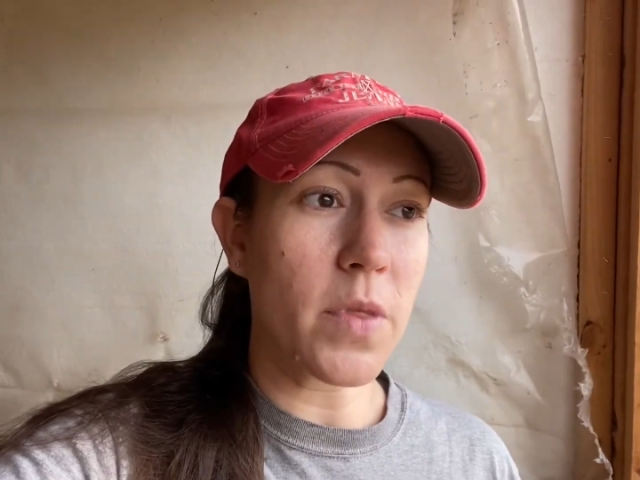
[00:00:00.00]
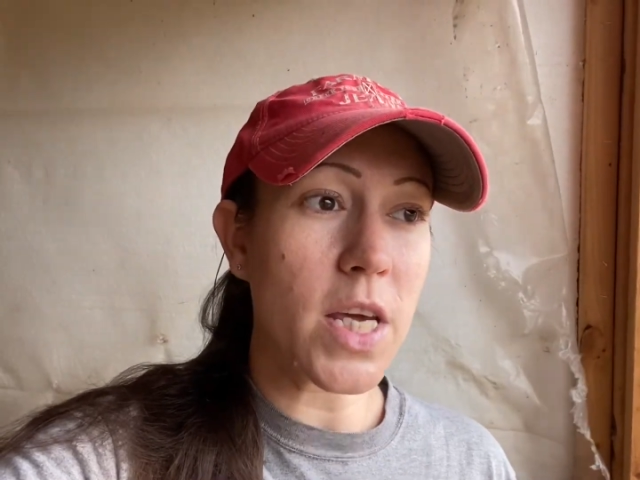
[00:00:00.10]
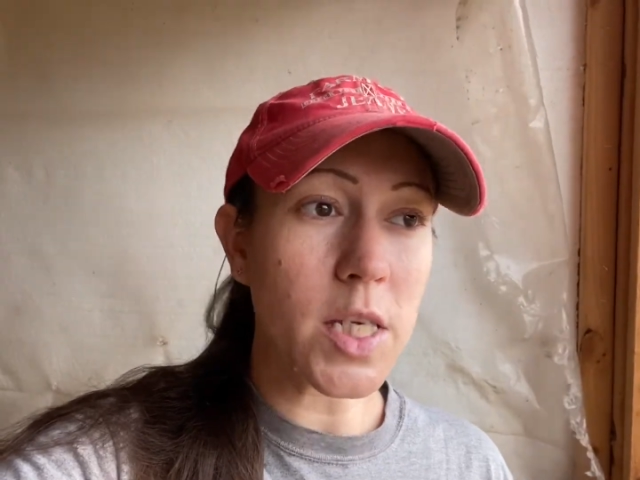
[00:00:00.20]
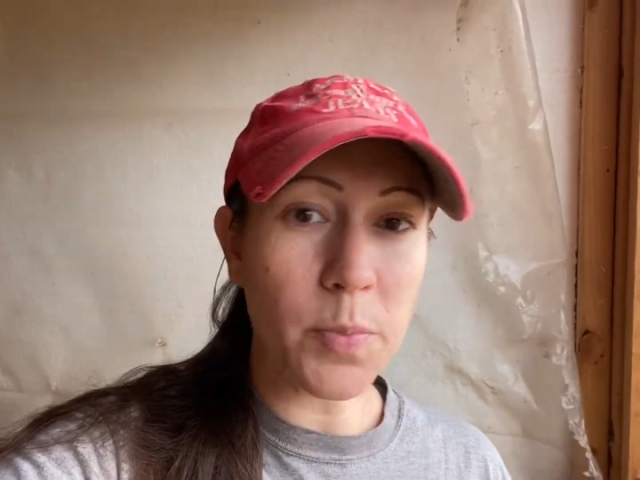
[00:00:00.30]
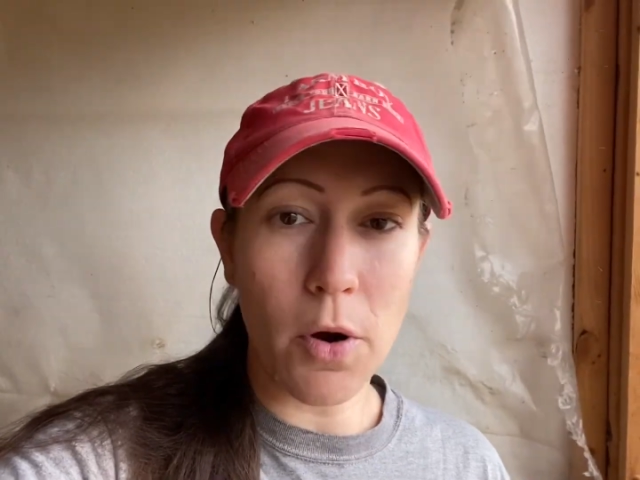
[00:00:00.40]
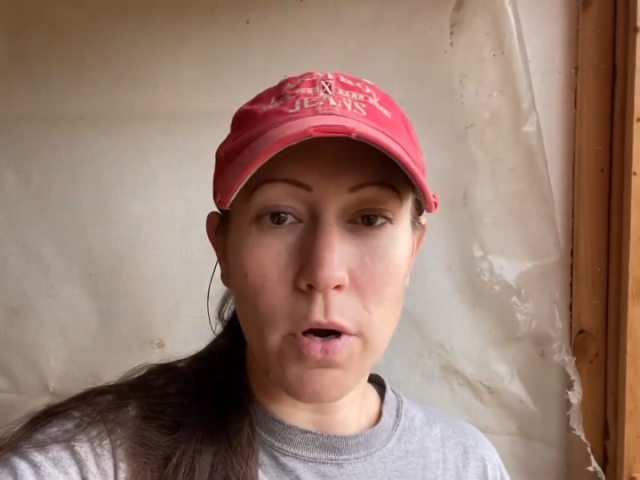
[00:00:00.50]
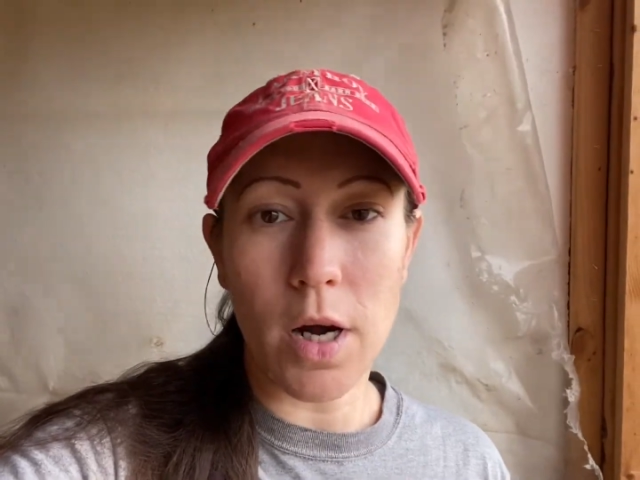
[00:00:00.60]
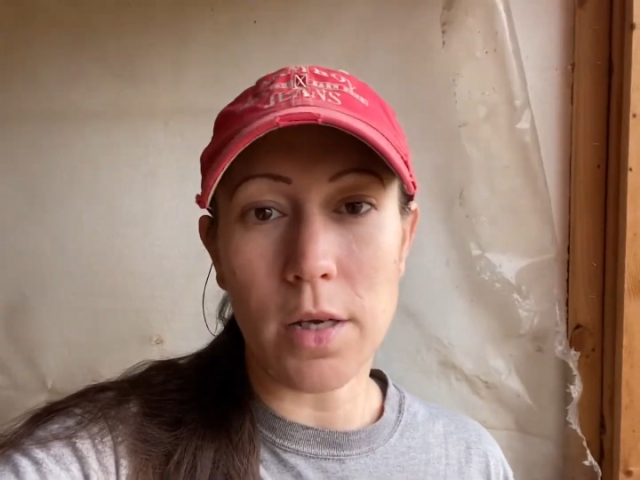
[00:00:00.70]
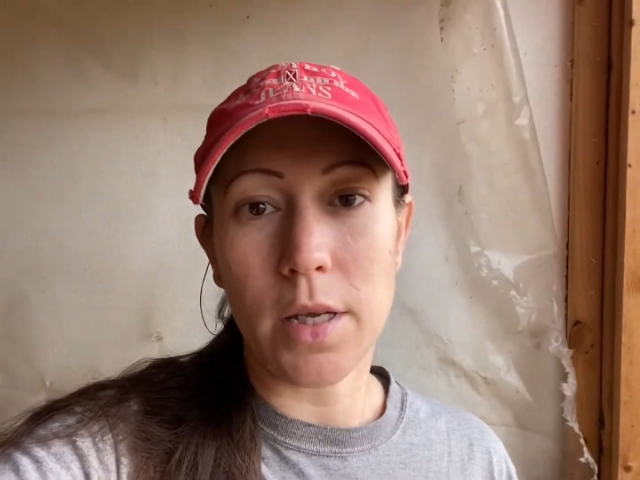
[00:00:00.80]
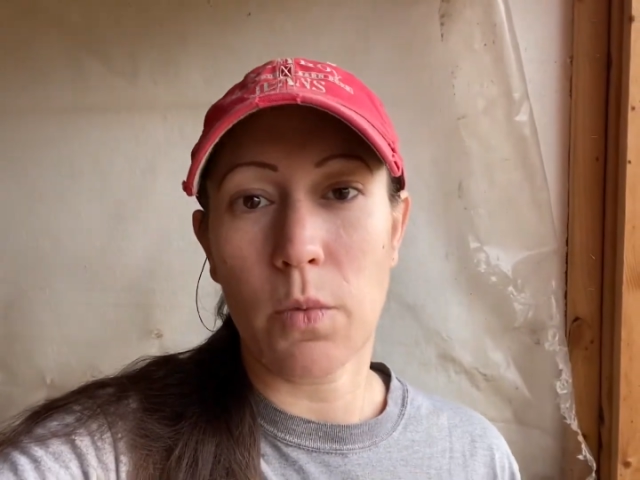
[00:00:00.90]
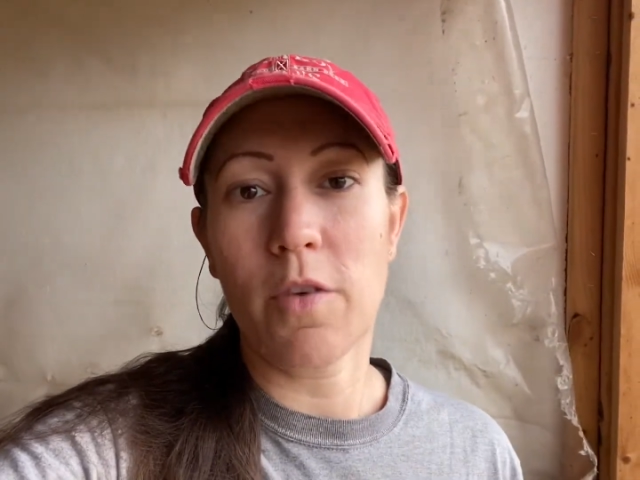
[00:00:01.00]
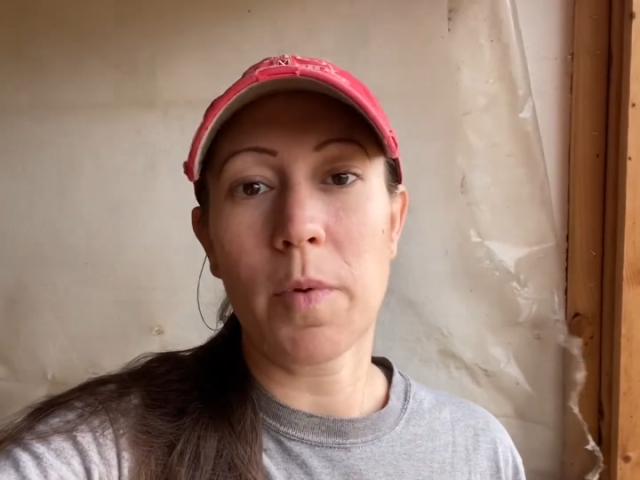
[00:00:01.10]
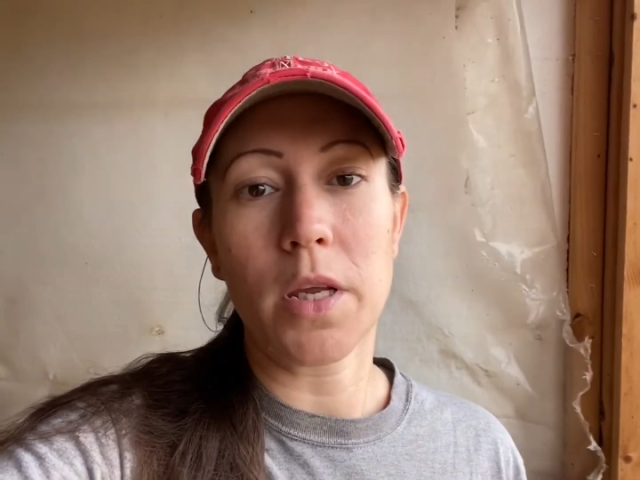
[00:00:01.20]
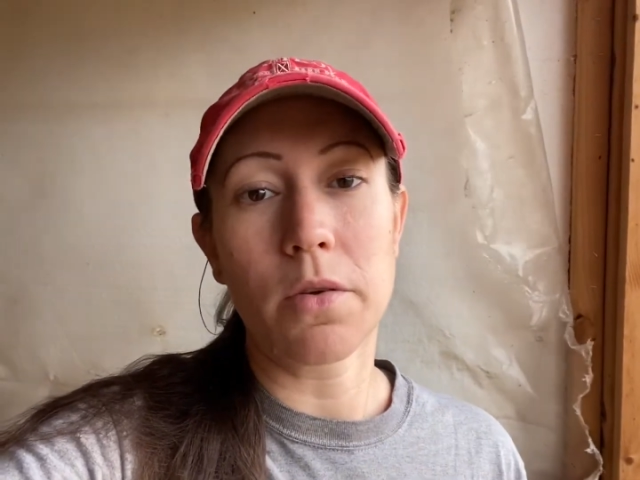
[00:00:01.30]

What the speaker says: these protocols that we've been